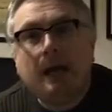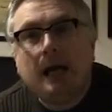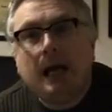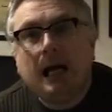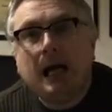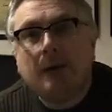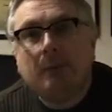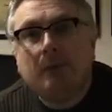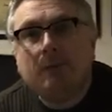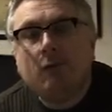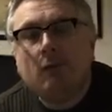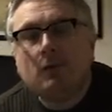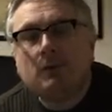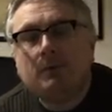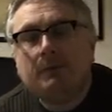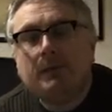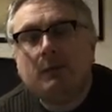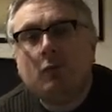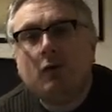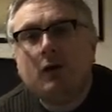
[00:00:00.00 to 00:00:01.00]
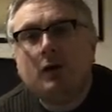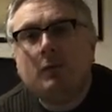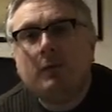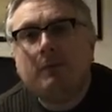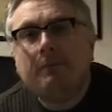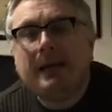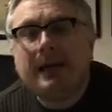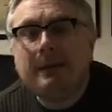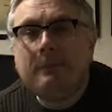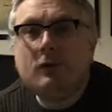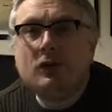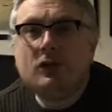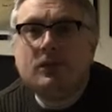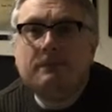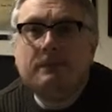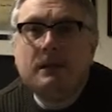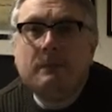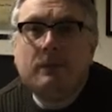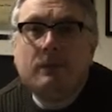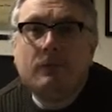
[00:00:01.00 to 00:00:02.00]
and we've also been working with Pembrokeshire
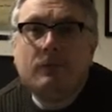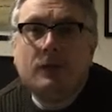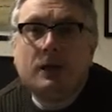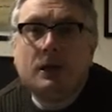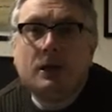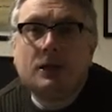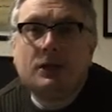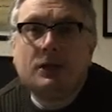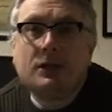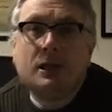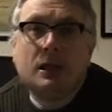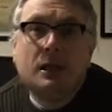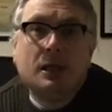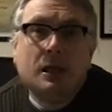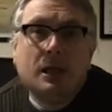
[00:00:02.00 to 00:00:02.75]
People First